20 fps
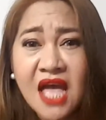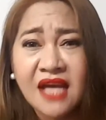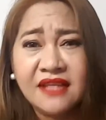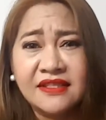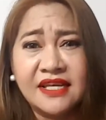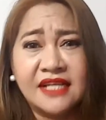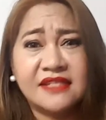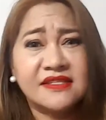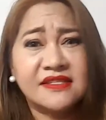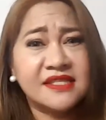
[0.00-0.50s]

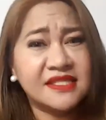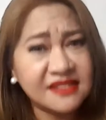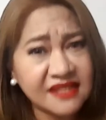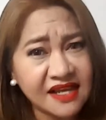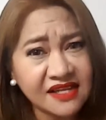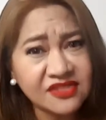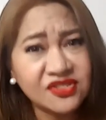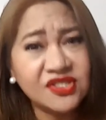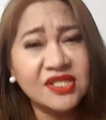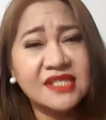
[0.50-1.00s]
that
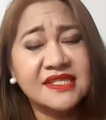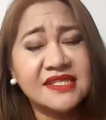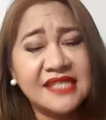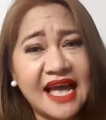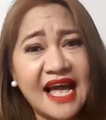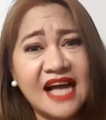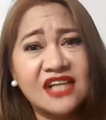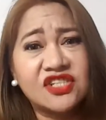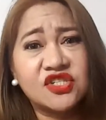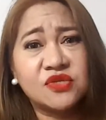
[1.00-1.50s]
such is the
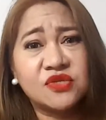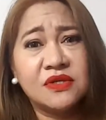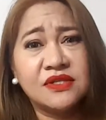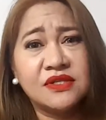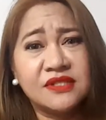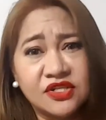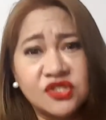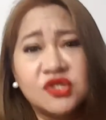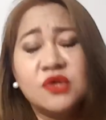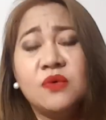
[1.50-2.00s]
actual
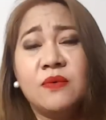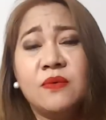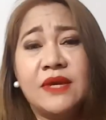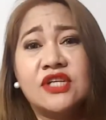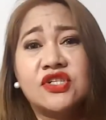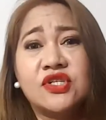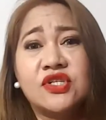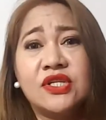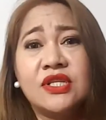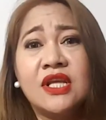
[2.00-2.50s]

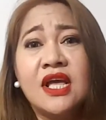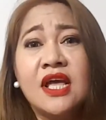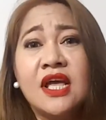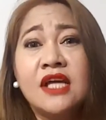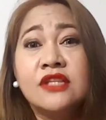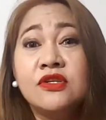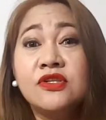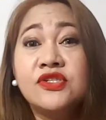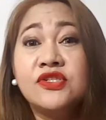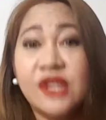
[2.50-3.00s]
situation
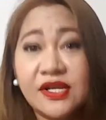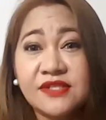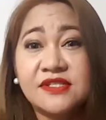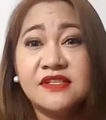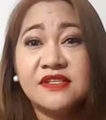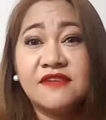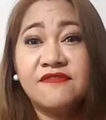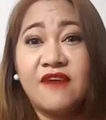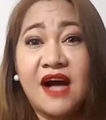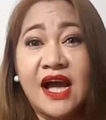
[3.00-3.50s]
to
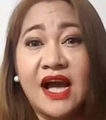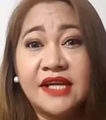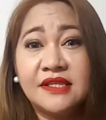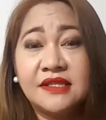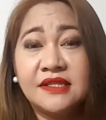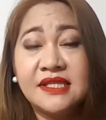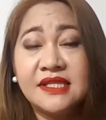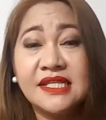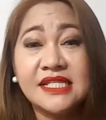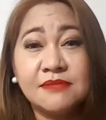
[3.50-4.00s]
justify
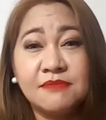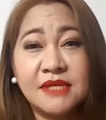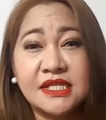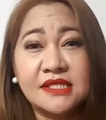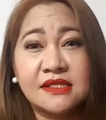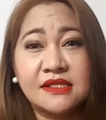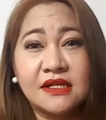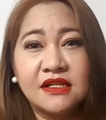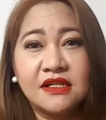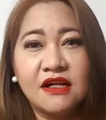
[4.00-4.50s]
the
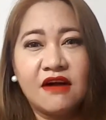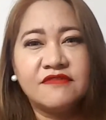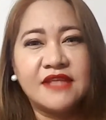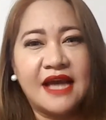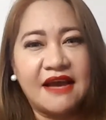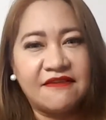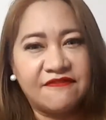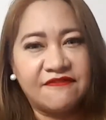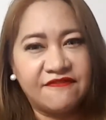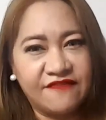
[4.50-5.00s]
dismissal of
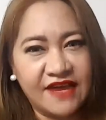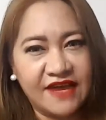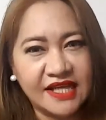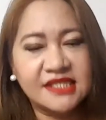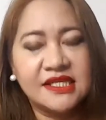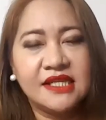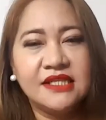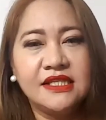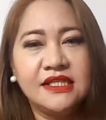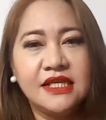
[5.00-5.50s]
the
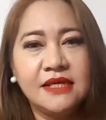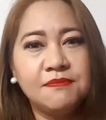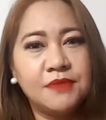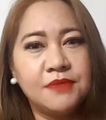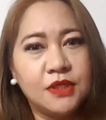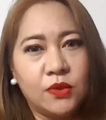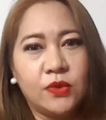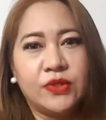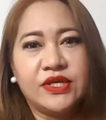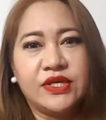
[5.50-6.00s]
affected
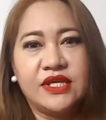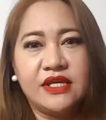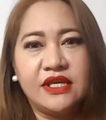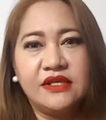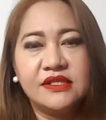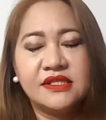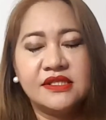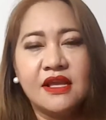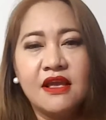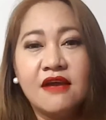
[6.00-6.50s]

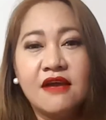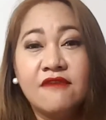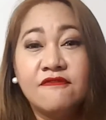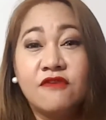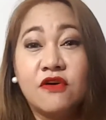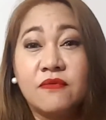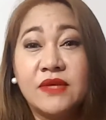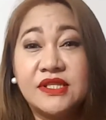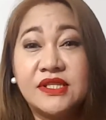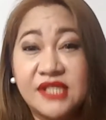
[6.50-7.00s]
employees
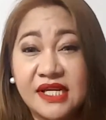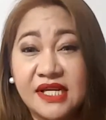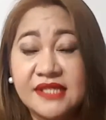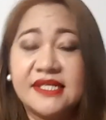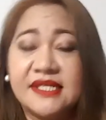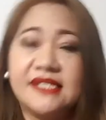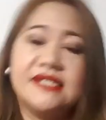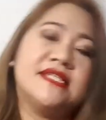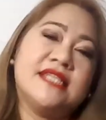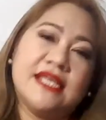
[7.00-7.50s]
for
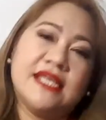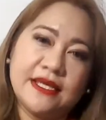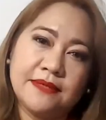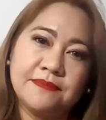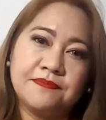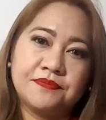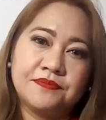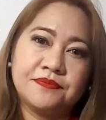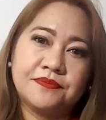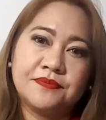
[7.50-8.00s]
redundancy.
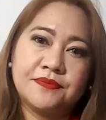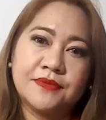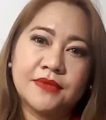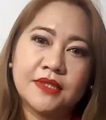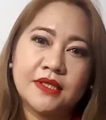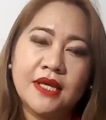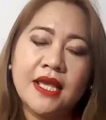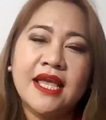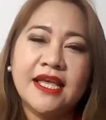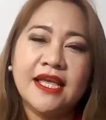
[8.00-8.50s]

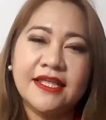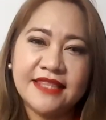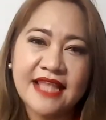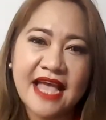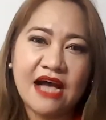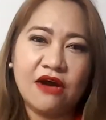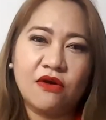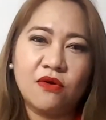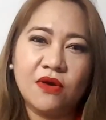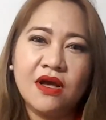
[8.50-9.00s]

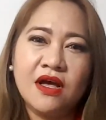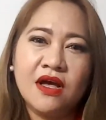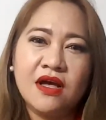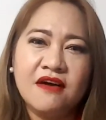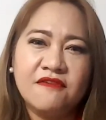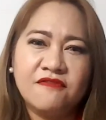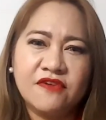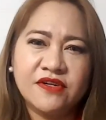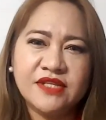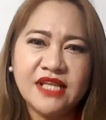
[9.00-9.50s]
Now,
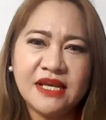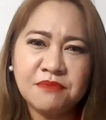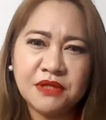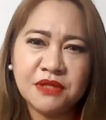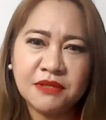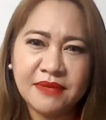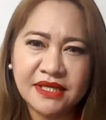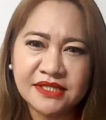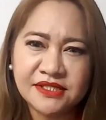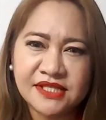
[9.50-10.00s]
for the
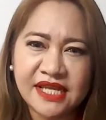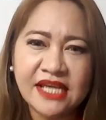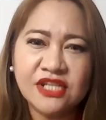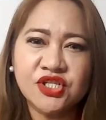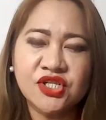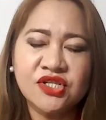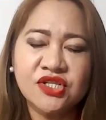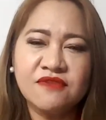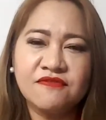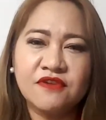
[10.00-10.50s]

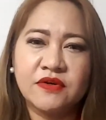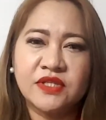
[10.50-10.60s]
implementation of a